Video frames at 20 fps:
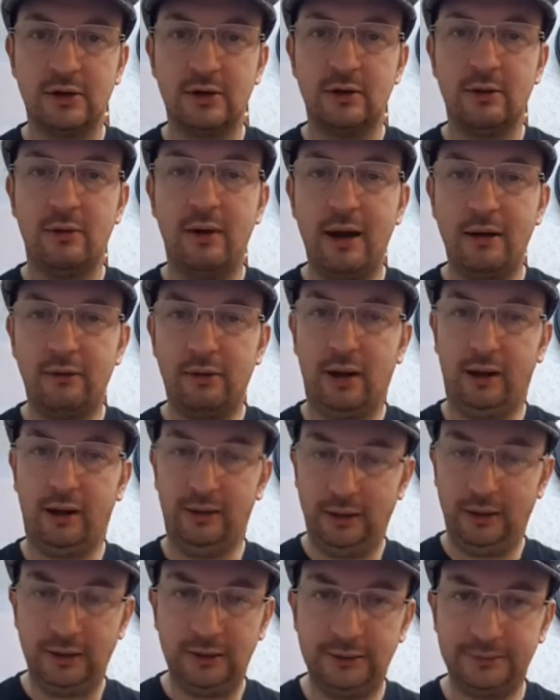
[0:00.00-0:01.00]
Well,
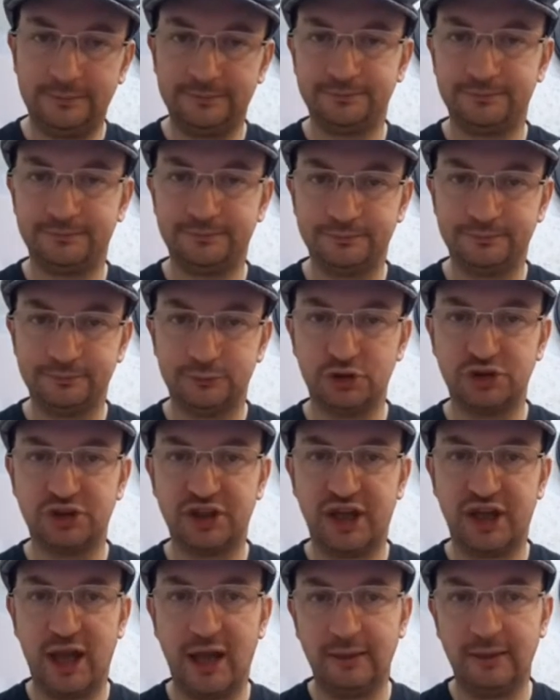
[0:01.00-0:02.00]
once
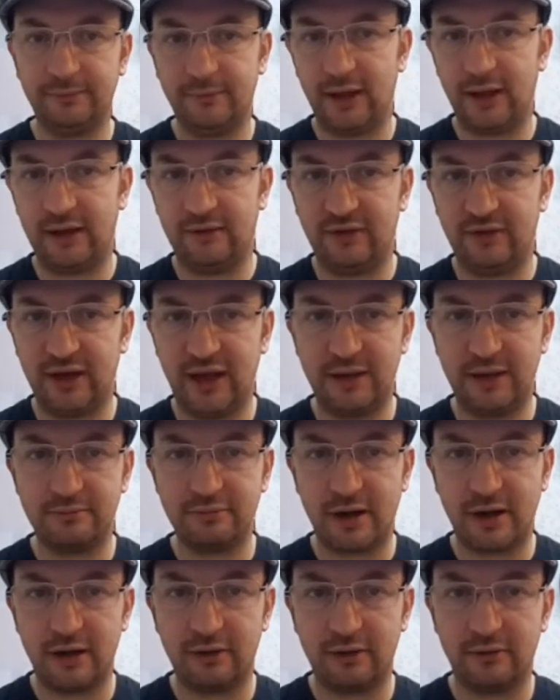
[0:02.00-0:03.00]
again, if it ain't
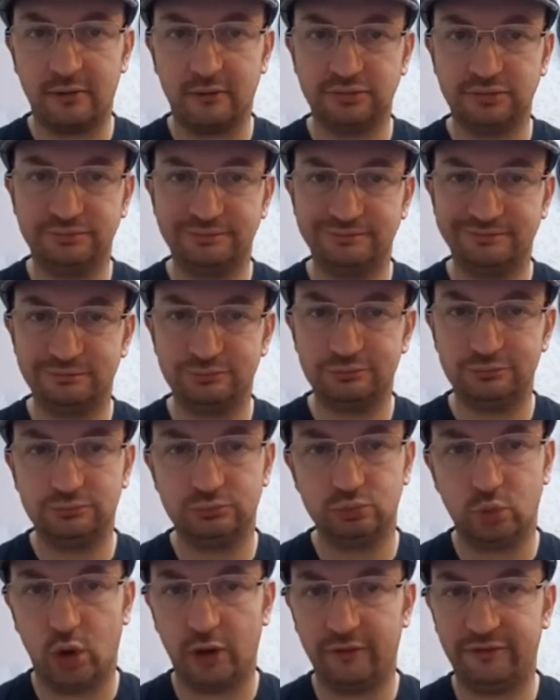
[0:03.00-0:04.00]
broke,
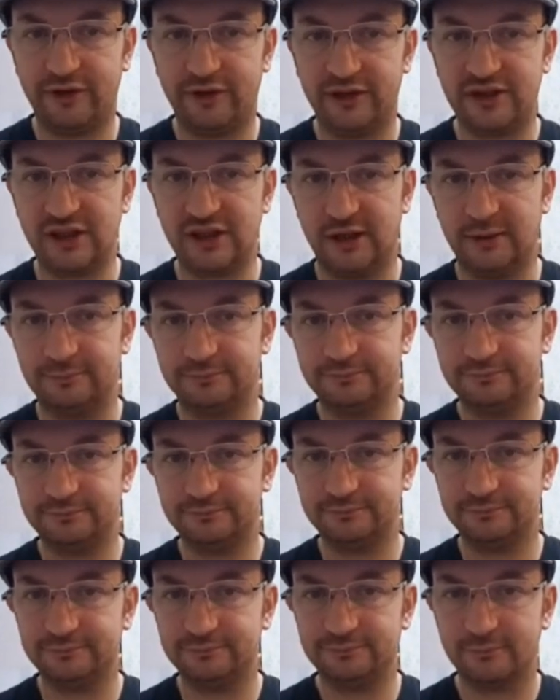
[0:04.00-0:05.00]
why fix it?
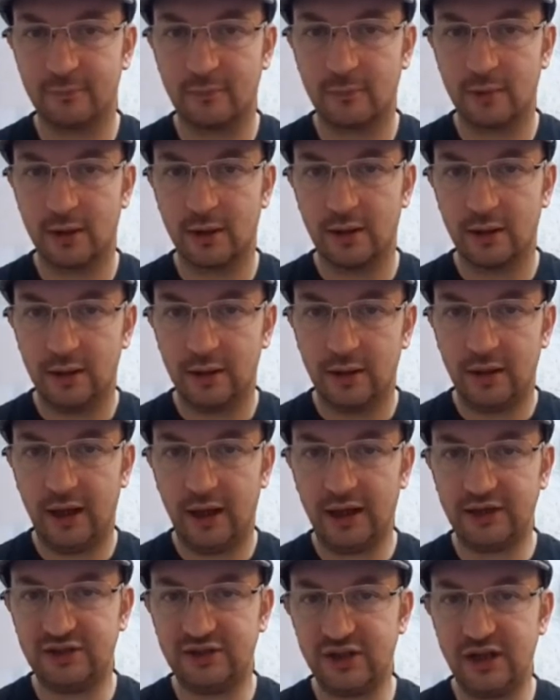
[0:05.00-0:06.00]

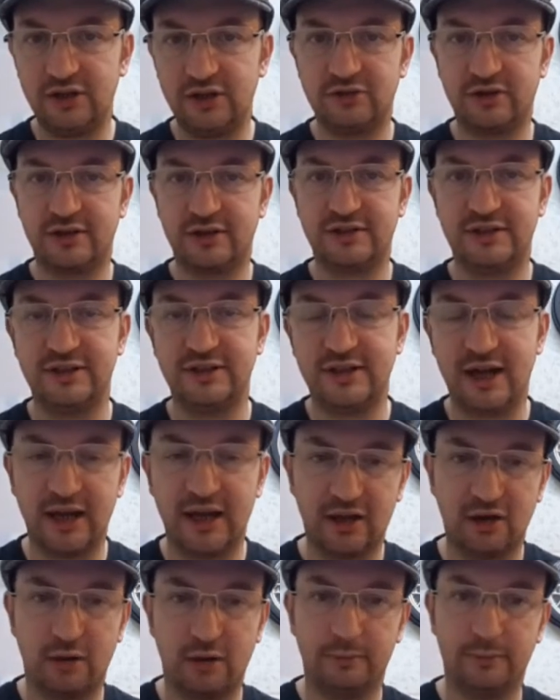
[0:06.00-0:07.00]
It's an interesting
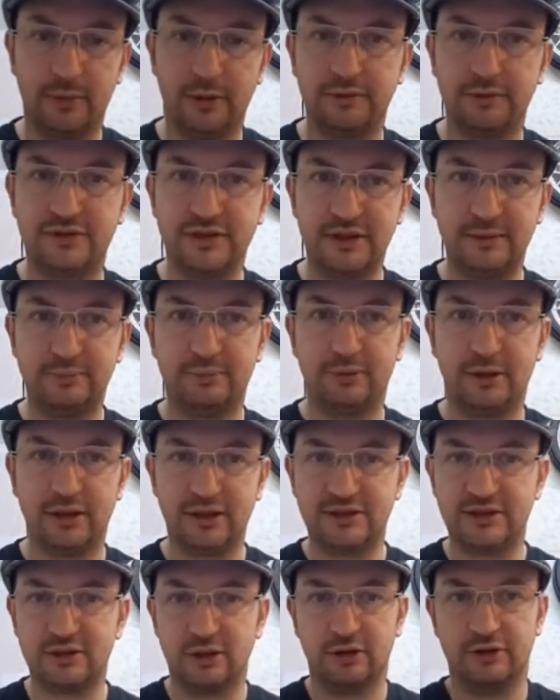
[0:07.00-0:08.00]
take on Booty, but
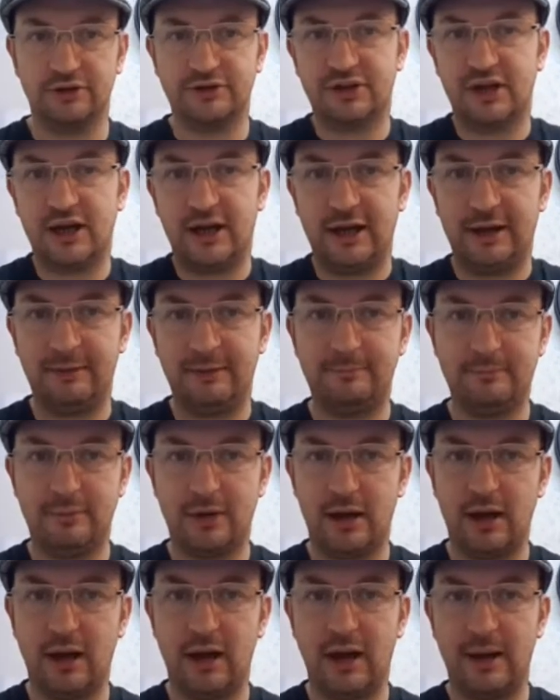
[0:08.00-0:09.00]
it's not the same.
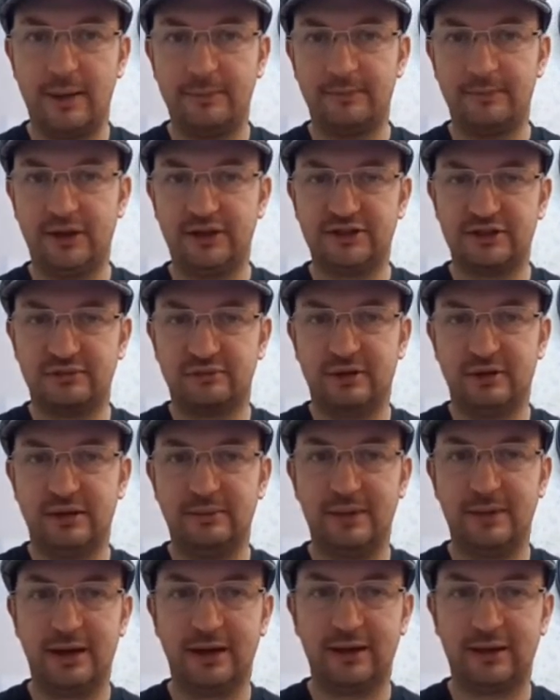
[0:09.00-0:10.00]
It's a
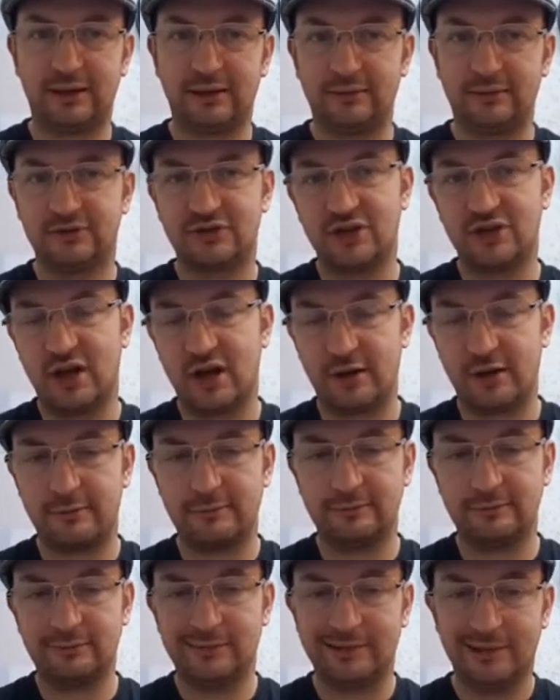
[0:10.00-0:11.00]
remake,
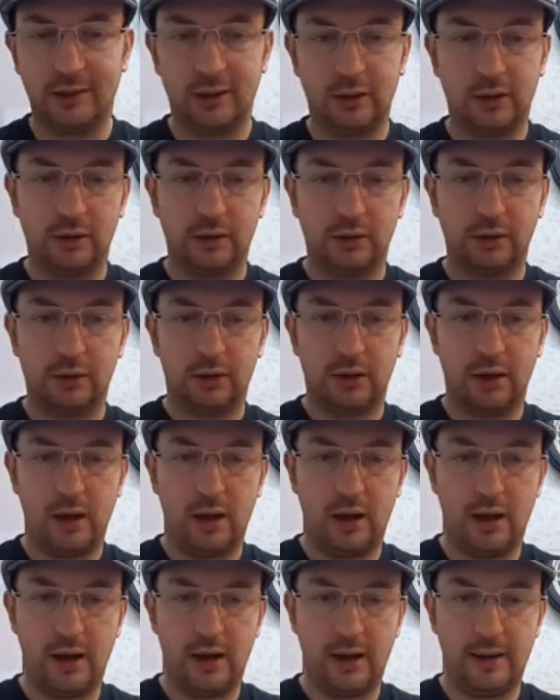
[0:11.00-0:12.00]
so
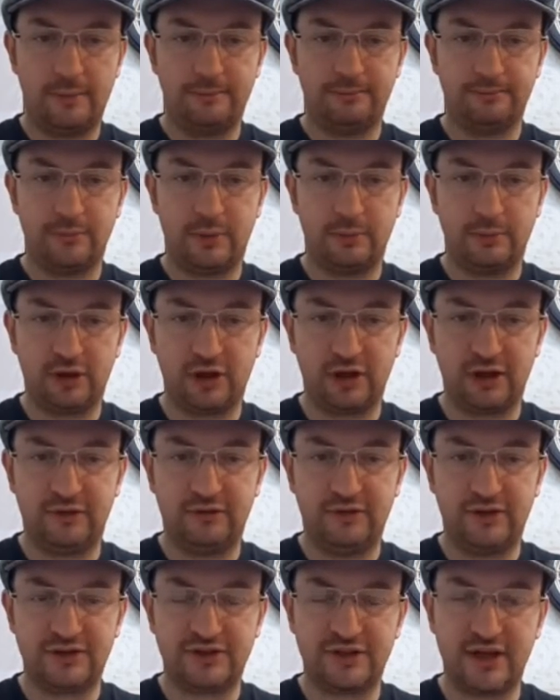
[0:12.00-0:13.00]
I'm not going to
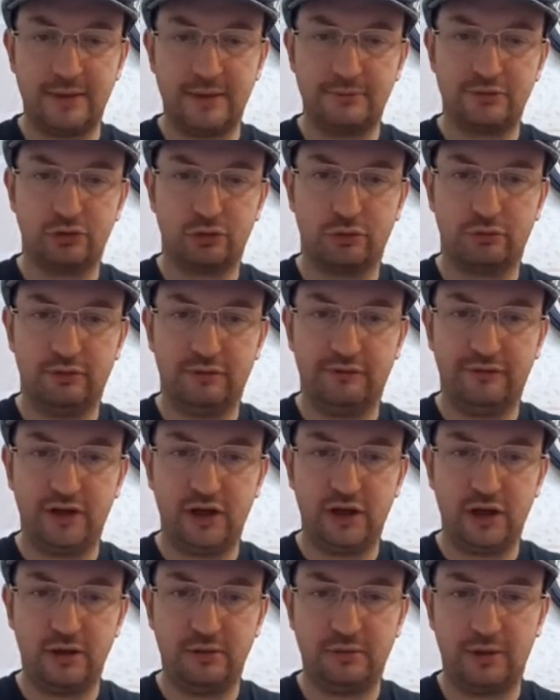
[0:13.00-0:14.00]
give it the same sort of
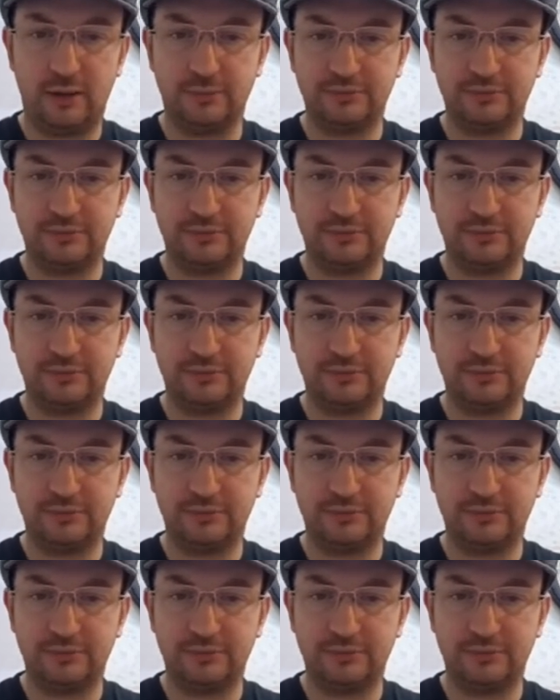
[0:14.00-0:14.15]
review.